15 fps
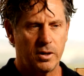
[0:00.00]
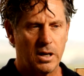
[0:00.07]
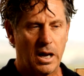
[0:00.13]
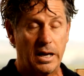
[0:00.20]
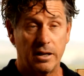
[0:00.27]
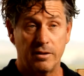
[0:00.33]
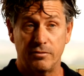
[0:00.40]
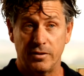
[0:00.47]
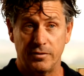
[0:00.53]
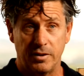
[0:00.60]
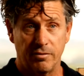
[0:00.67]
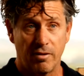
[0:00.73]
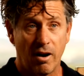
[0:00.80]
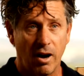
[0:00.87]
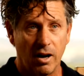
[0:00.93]
in
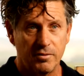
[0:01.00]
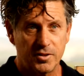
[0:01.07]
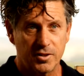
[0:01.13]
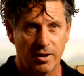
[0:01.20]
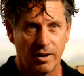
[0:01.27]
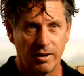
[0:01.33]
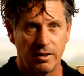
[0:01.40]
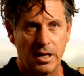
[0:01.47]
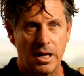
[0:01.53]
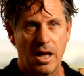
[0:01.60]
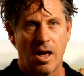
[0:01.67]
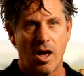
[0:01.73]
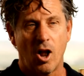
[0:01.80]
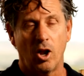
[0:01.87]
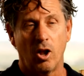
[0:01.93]
1855, so
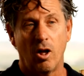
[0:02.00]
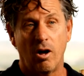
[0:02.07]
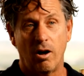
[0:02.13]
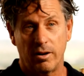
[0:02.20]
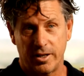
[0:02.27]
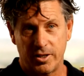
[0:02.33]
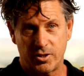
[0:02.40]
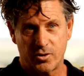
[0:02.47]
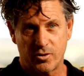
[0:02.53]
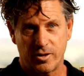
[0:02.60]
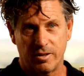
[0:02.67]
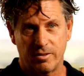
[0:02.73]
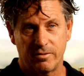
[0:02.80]
a long history